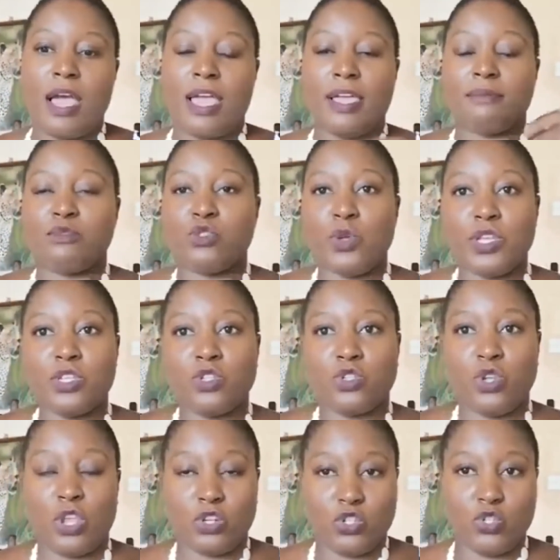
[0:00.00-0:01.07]
I am doing
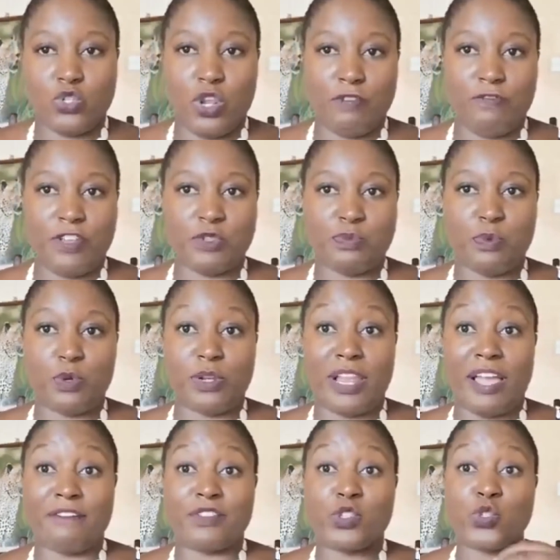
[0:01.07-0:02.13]
a Facebook
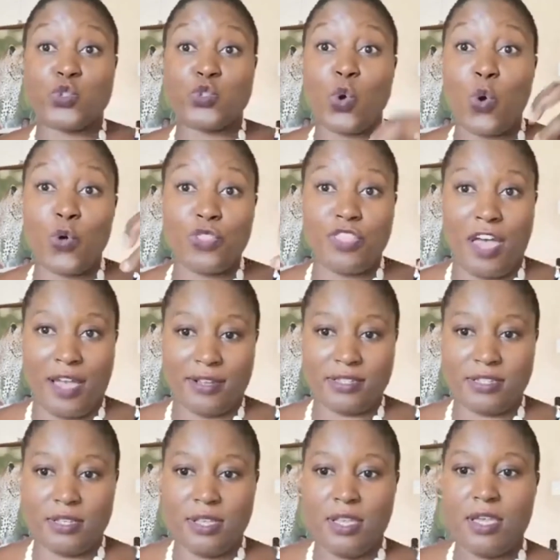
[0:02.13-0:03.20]
Live so
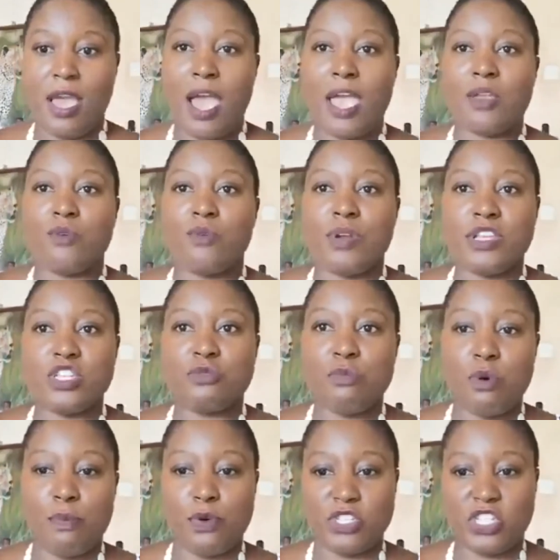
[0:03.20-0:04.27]
that I reach
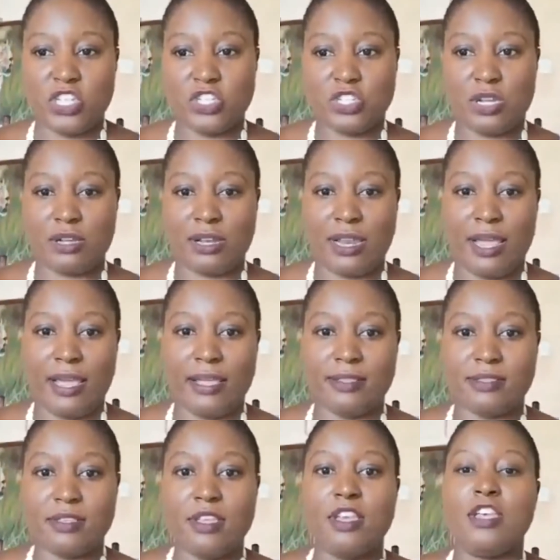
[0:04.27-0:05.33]
more potential
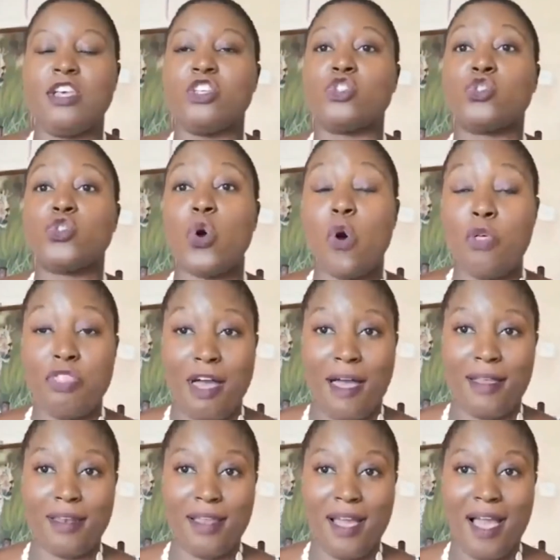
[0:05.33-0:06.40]
clients, so
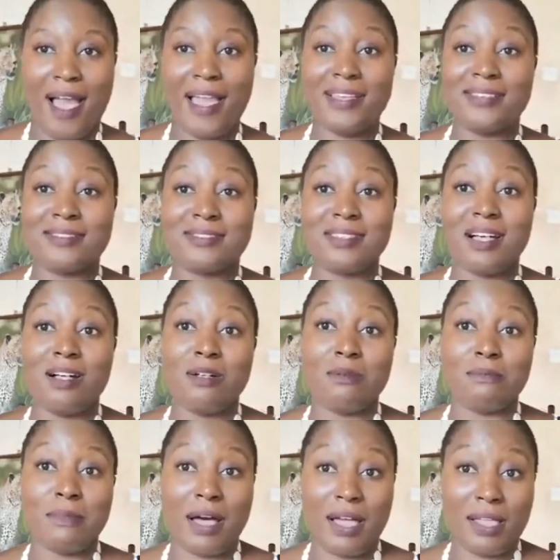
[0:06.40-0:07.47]
that I sell
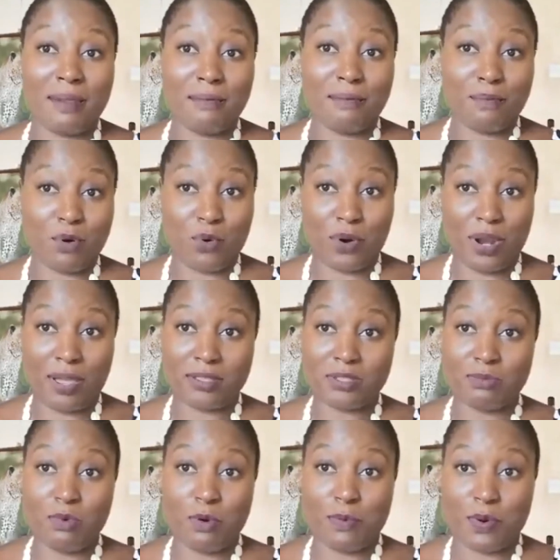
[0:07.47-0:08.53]
my
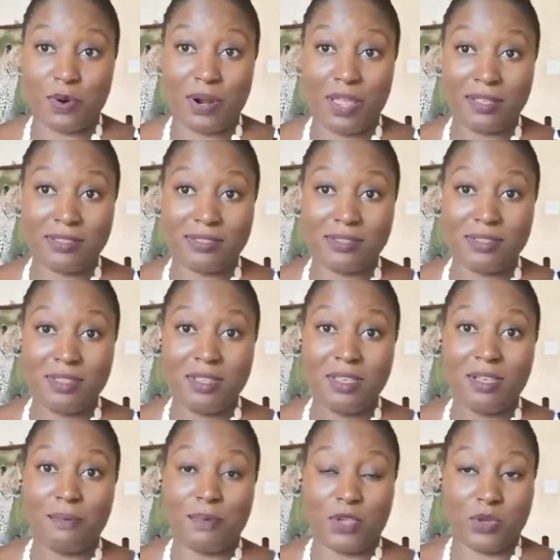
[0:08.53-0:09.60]
products, more products,
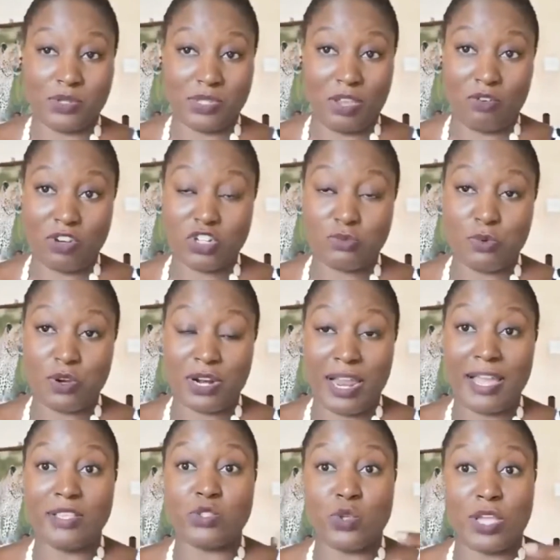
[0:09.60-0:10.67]
because I reach more
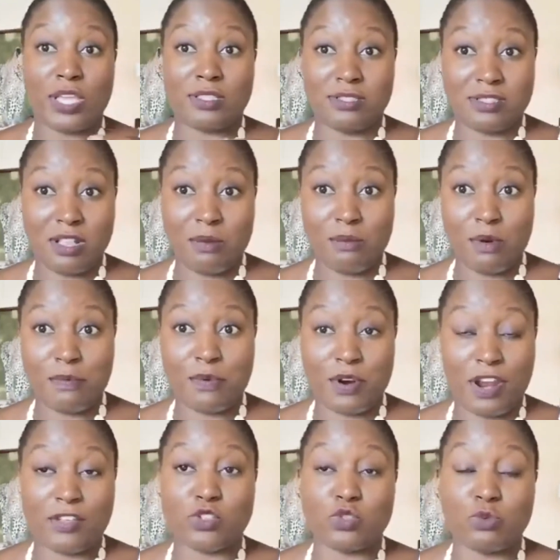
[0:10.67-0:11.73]
clients, so I can sell more
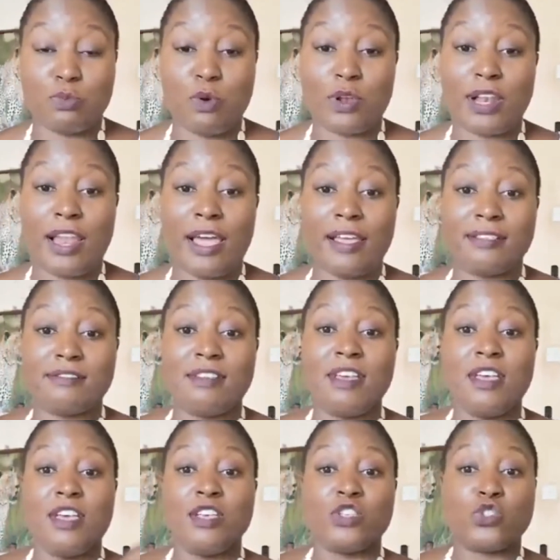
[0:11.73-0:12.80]
products to more clients,
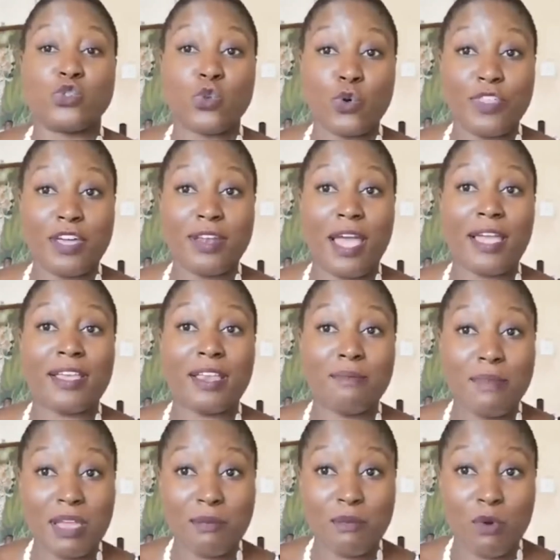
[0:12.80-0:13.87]
so that I
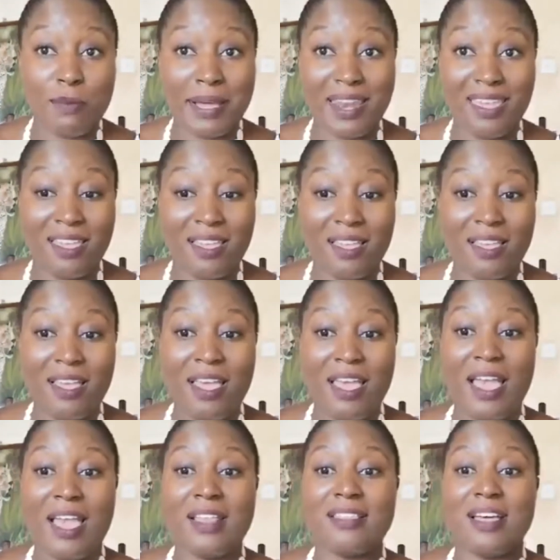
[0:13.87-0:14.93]
can make more money.
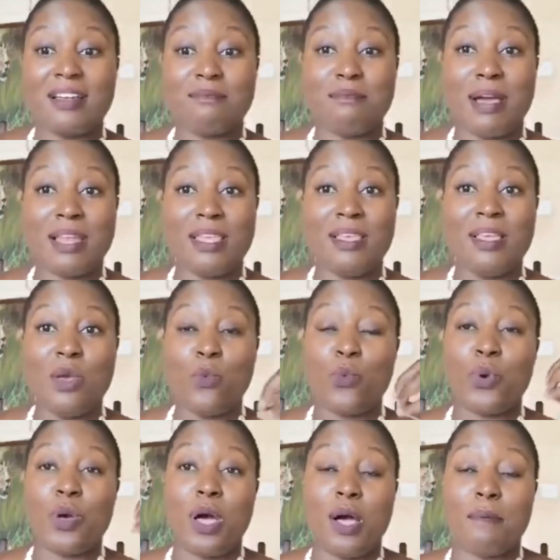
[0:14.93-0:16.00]
And that money
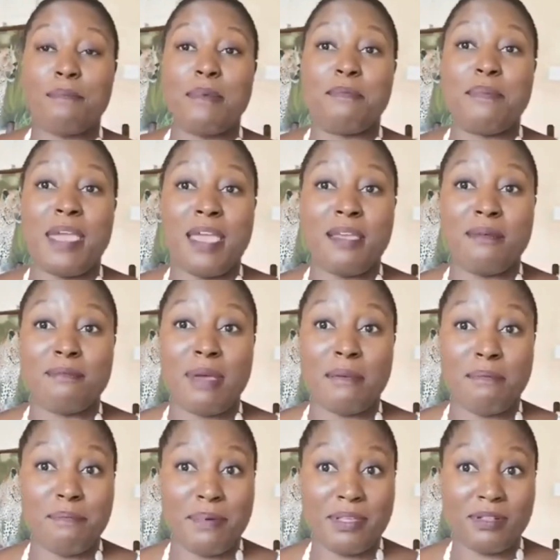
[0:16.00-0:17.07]
will help me pay
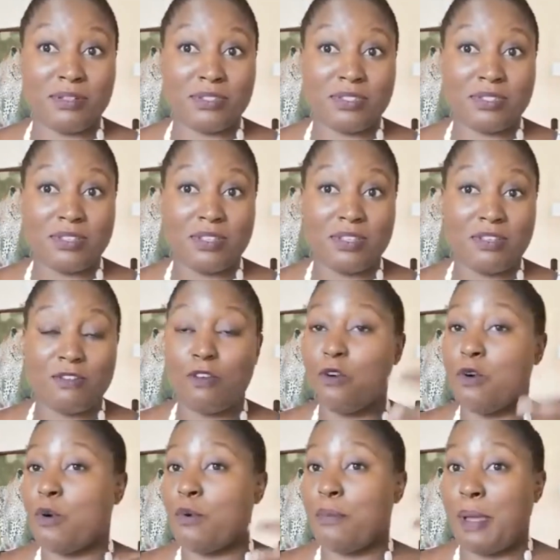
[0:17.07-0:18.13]
my bills
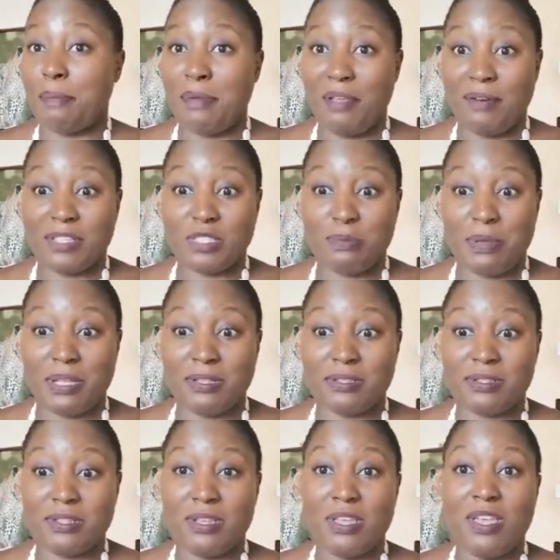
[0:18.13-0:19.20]
or my parents'
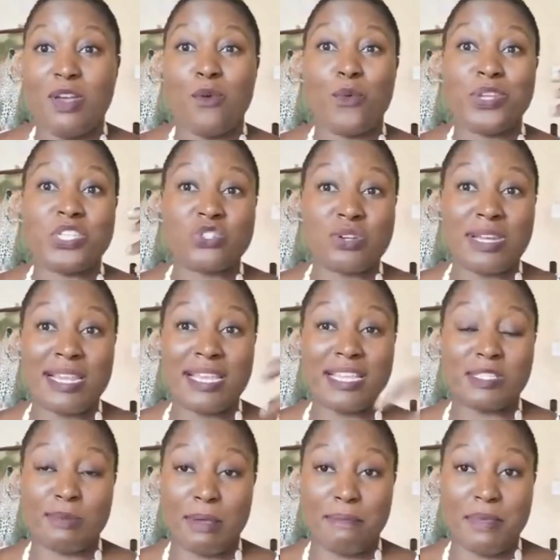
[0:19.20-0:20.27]
bills, which really
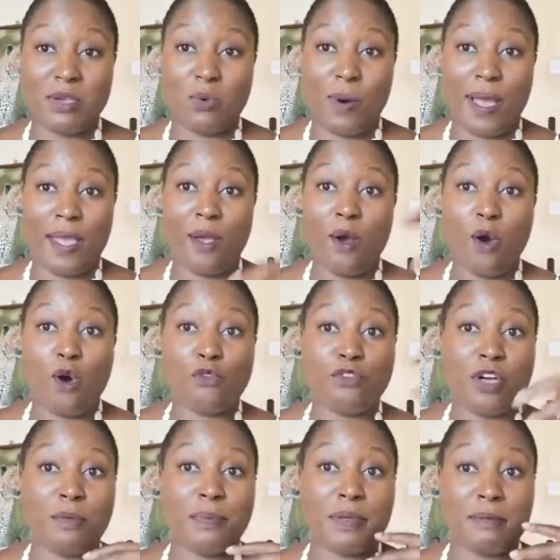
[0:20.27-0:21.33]
is my big why of
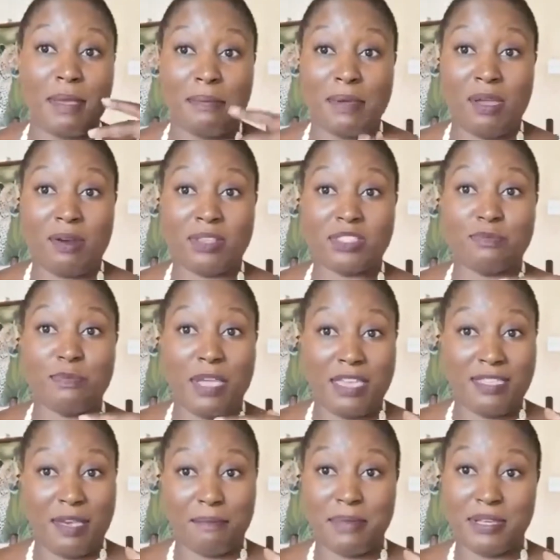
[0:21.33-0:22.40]
helping my parents pay
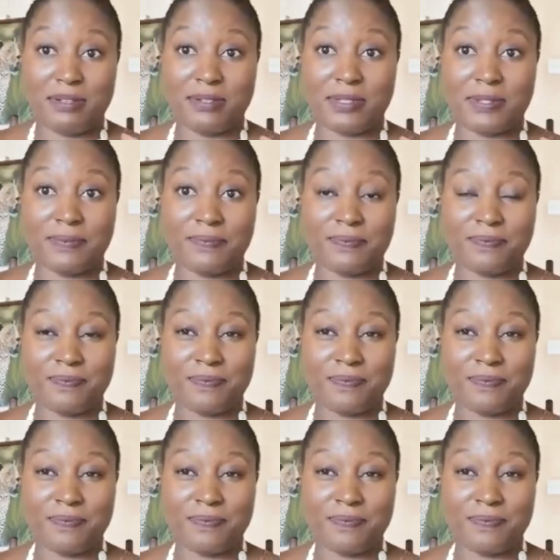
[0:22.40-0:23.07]
their bills.